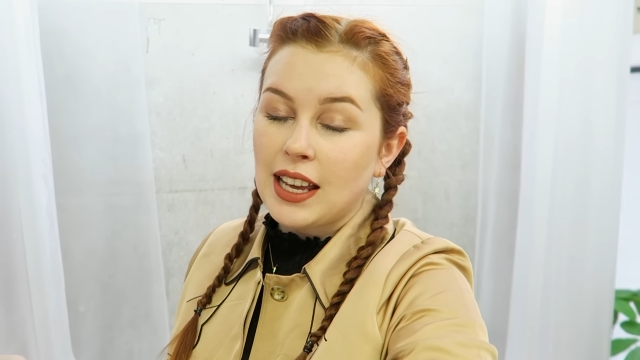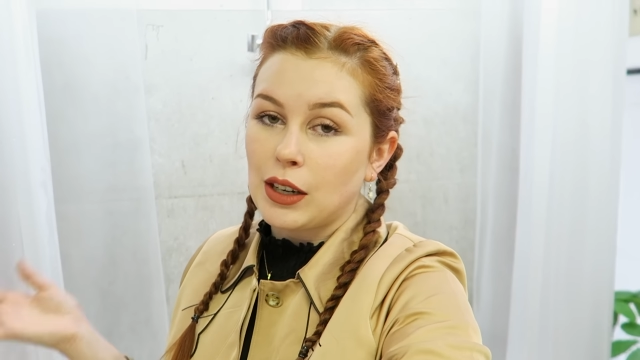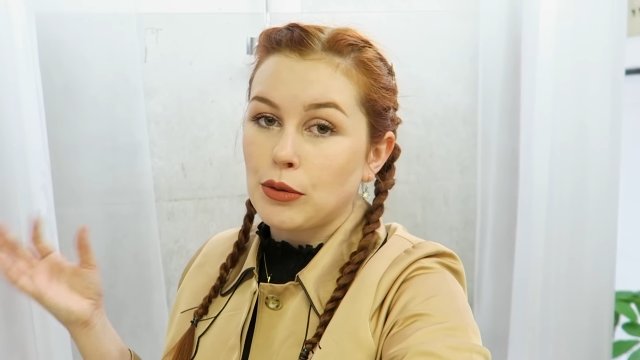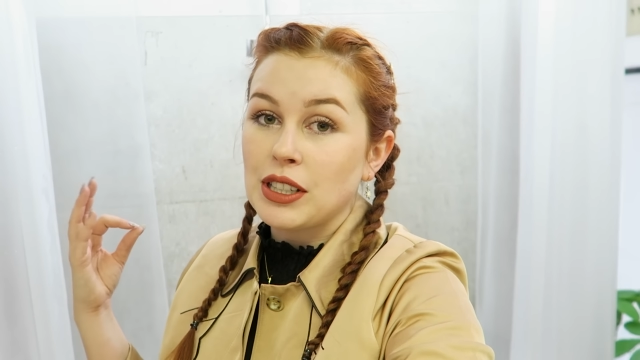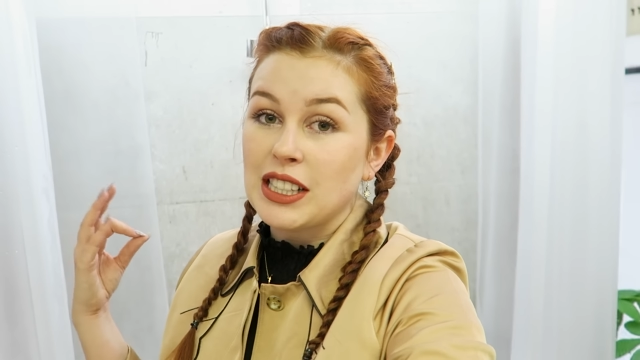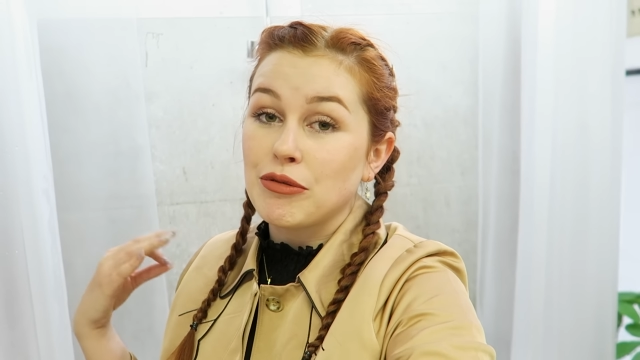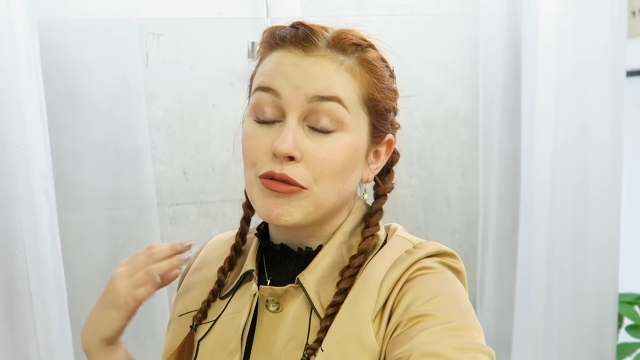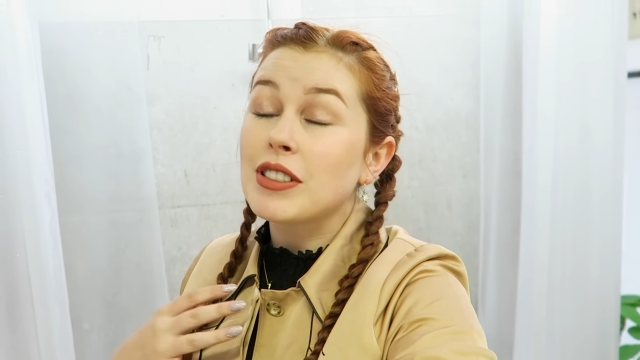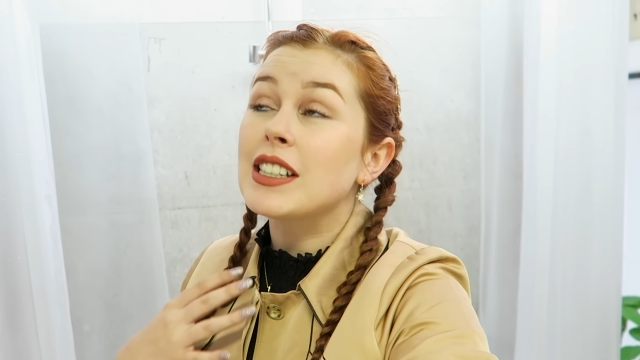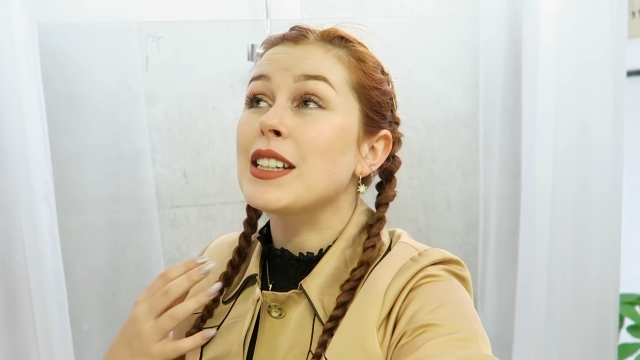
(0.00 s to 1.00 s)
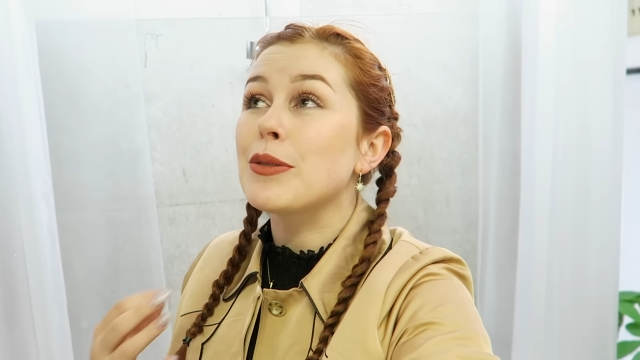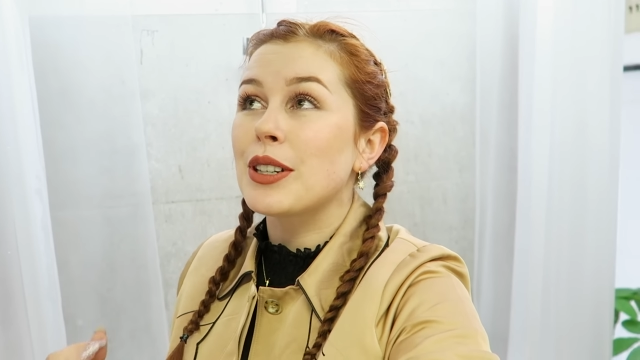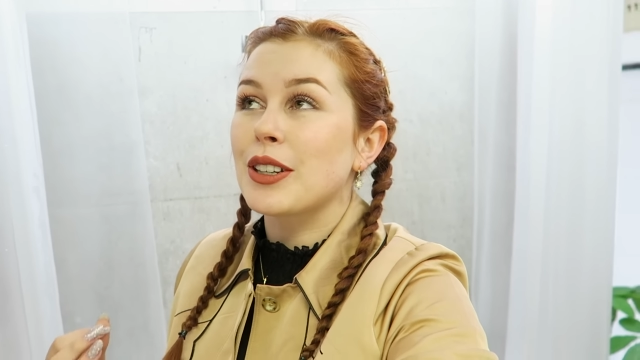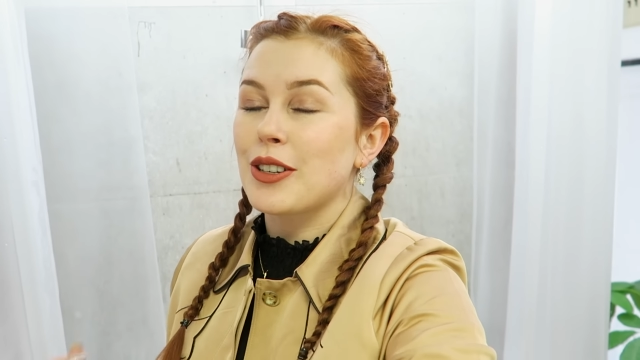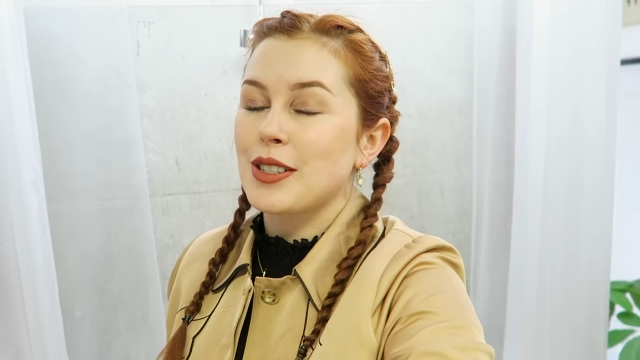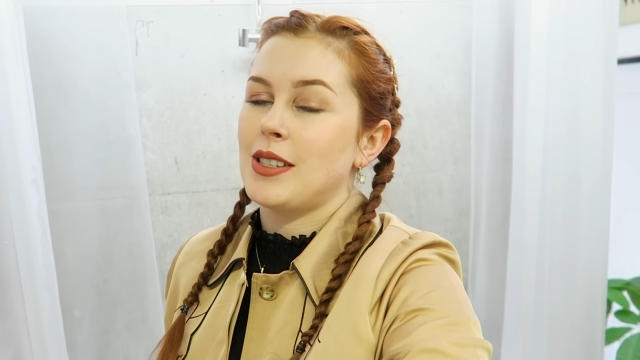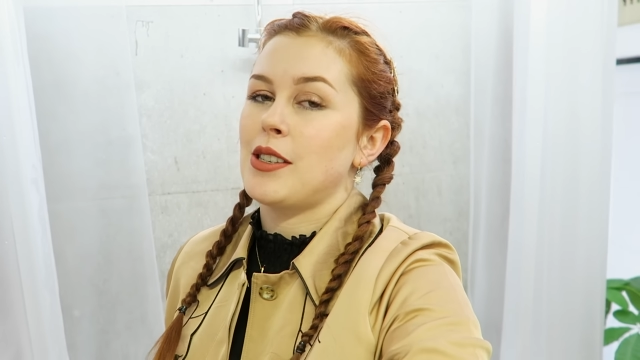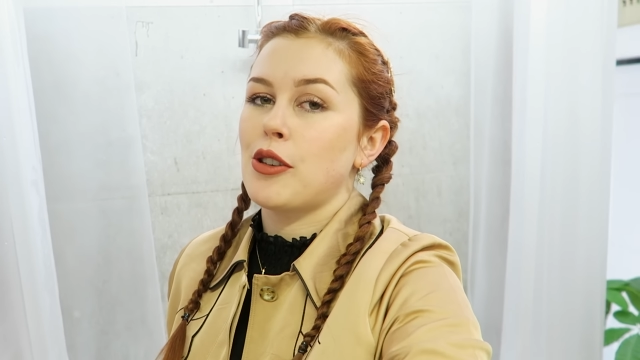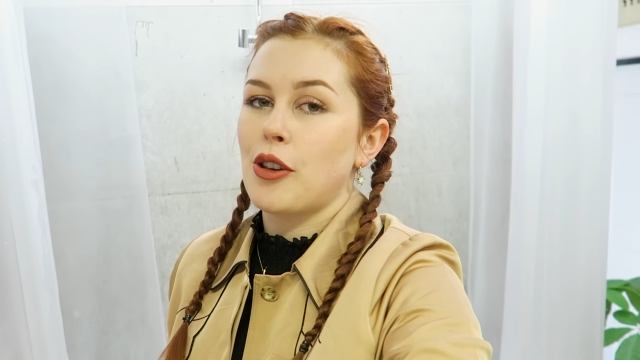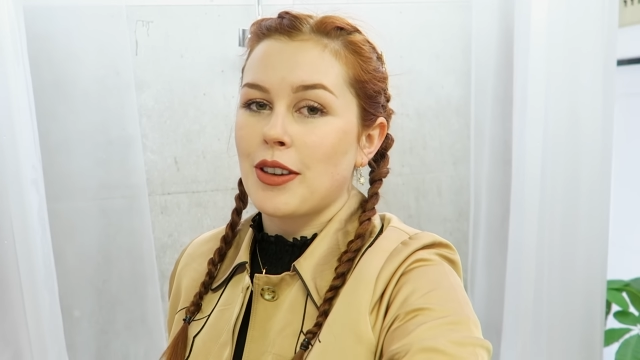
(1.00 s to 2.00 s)
and I really really want to go
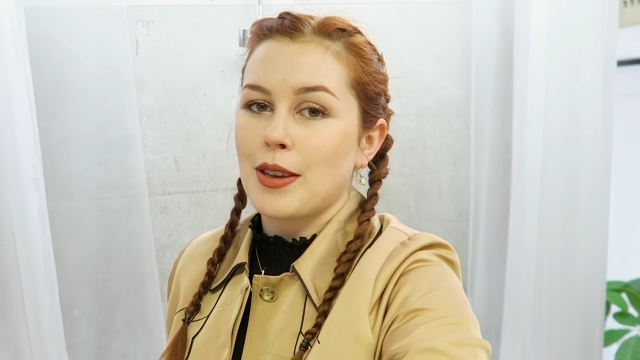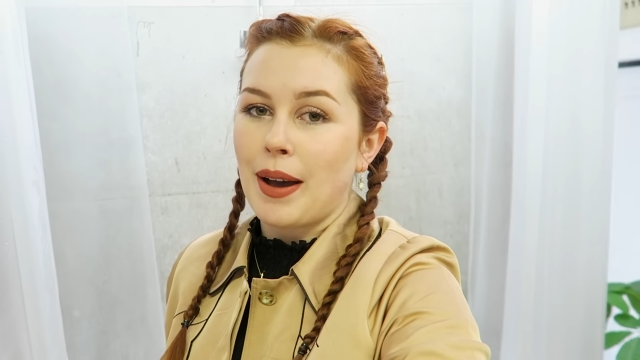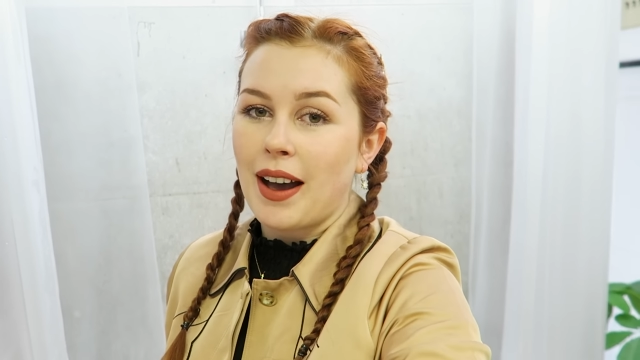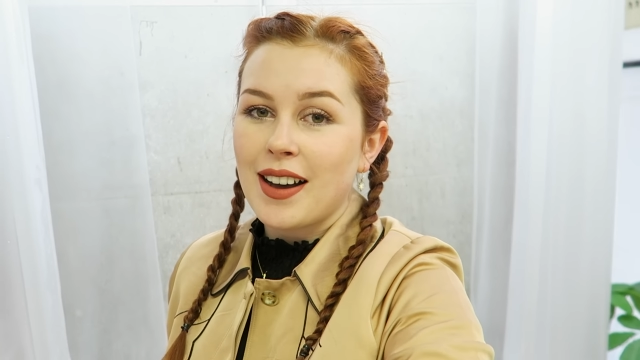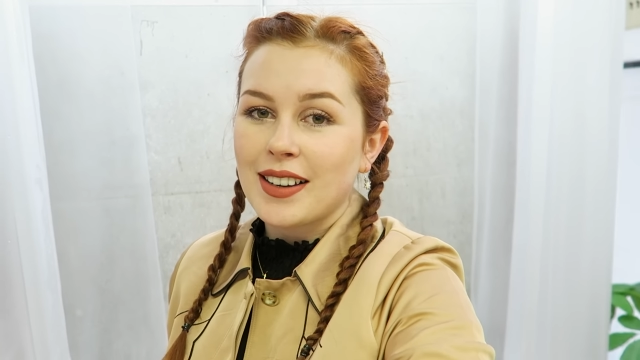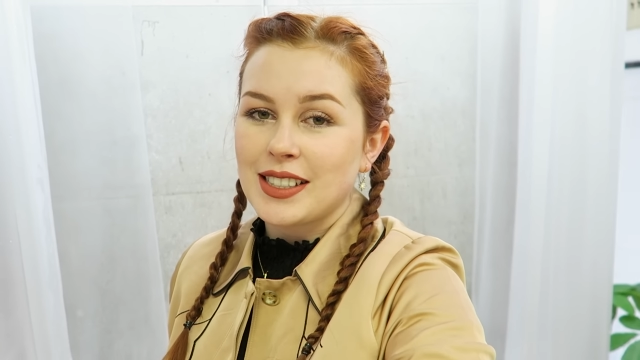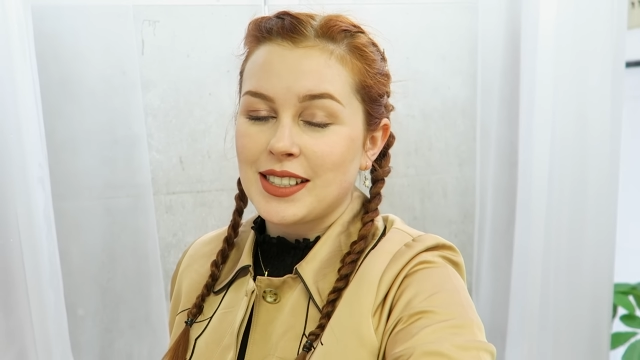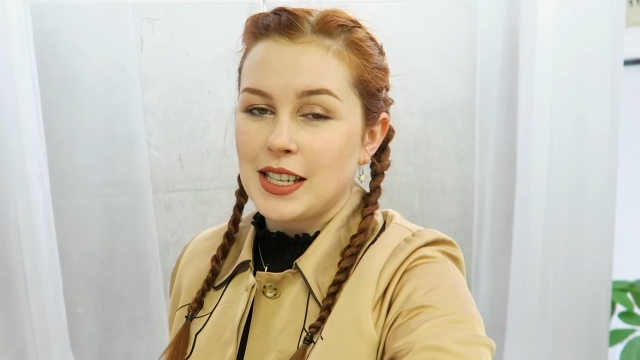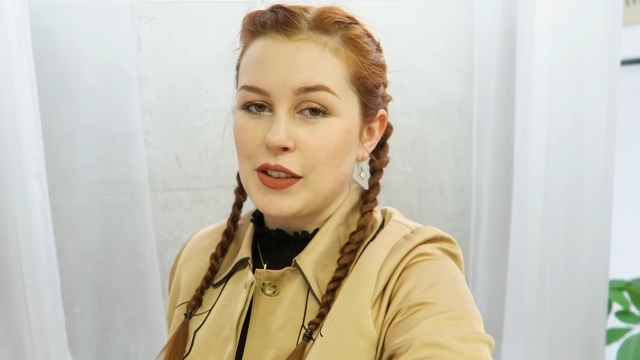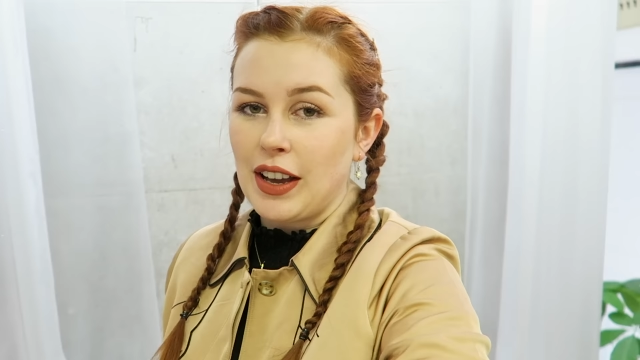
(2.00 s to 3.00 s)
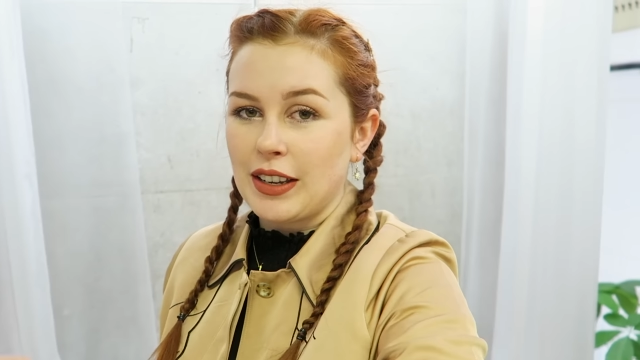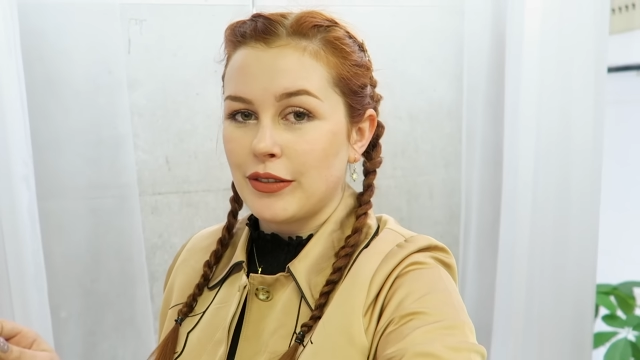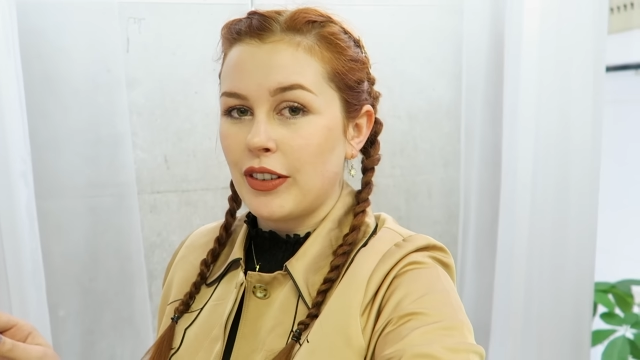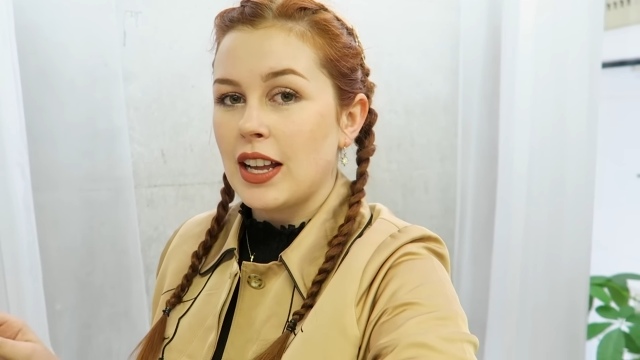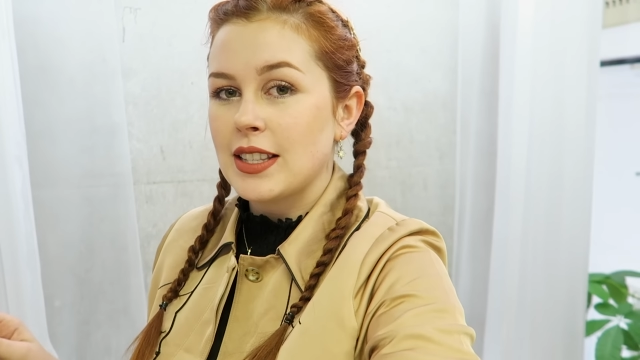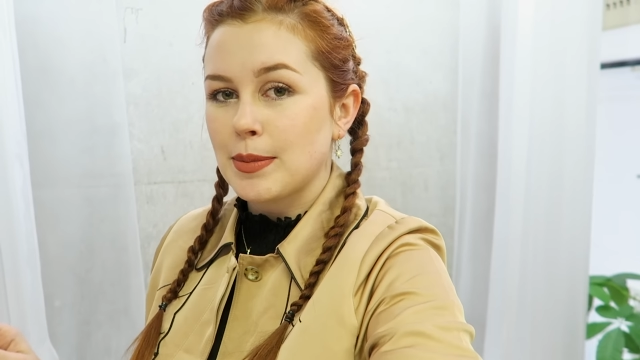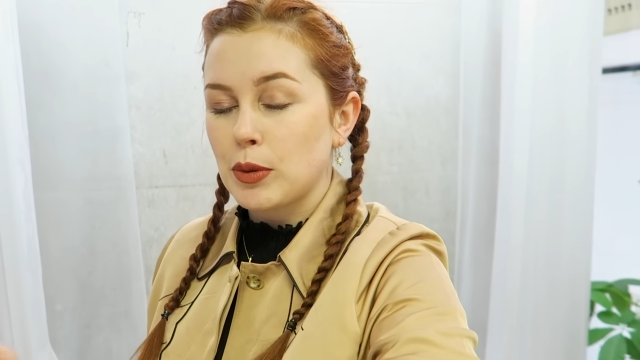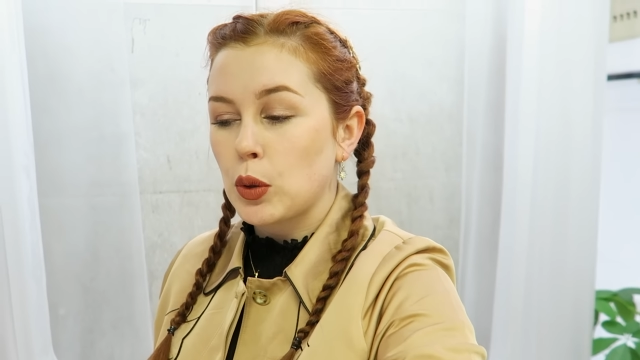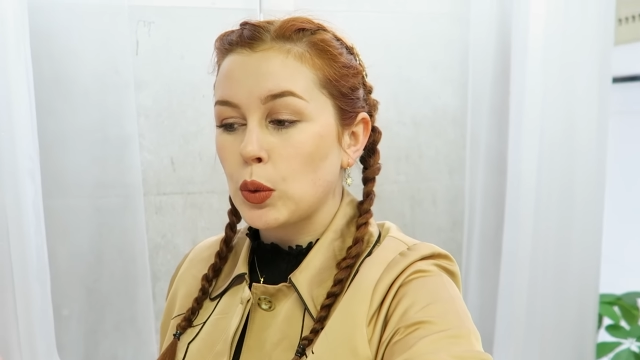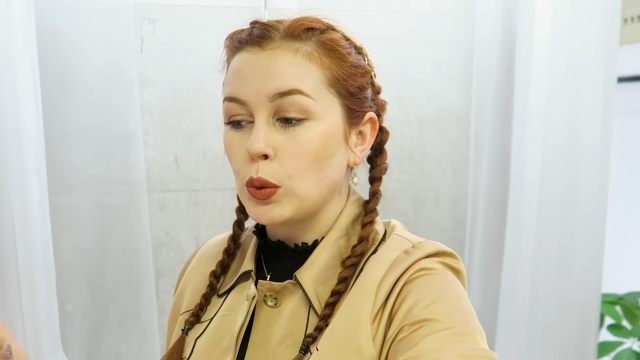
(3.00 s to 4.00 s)
see Yoyogi Park to see if I can find
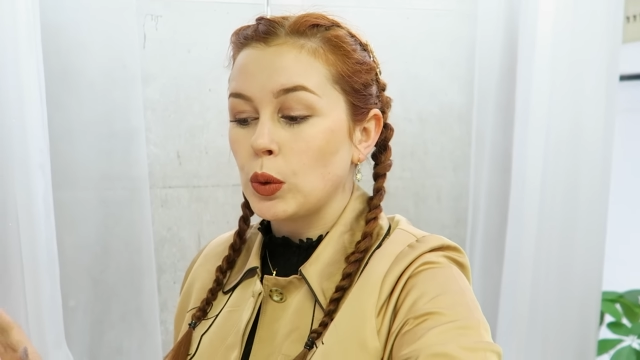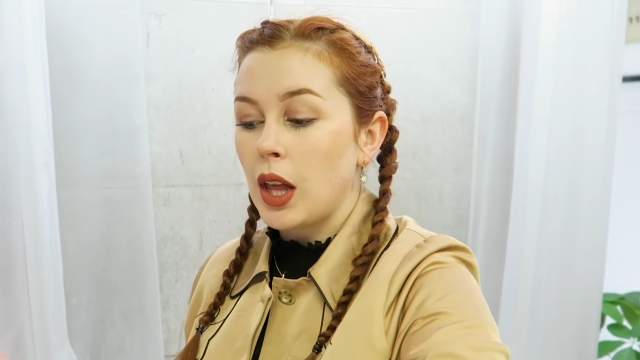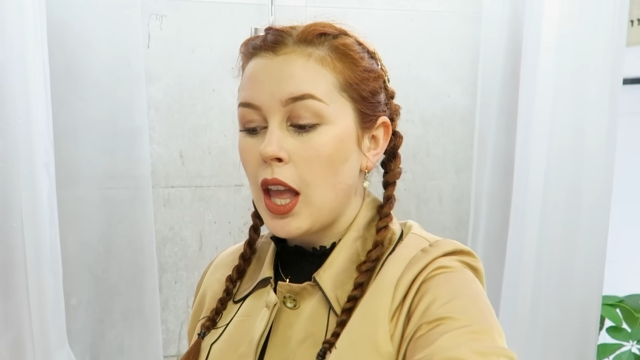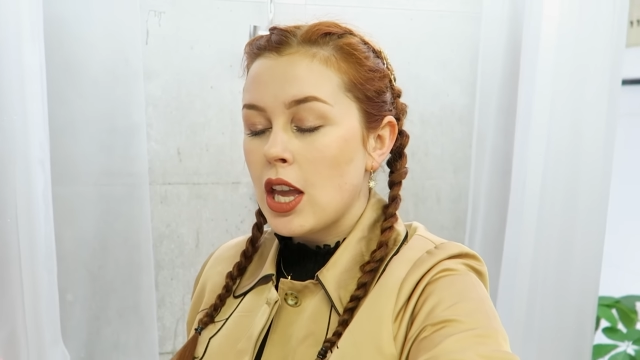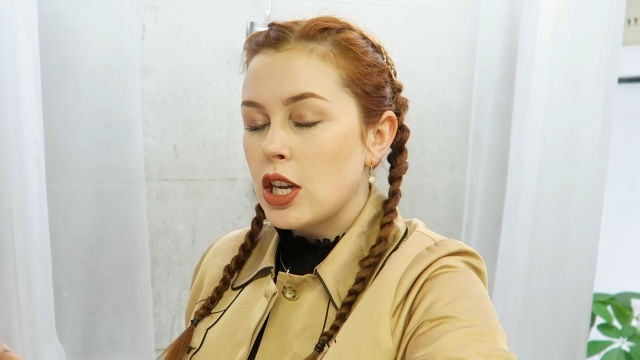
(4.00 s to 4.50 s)
some cool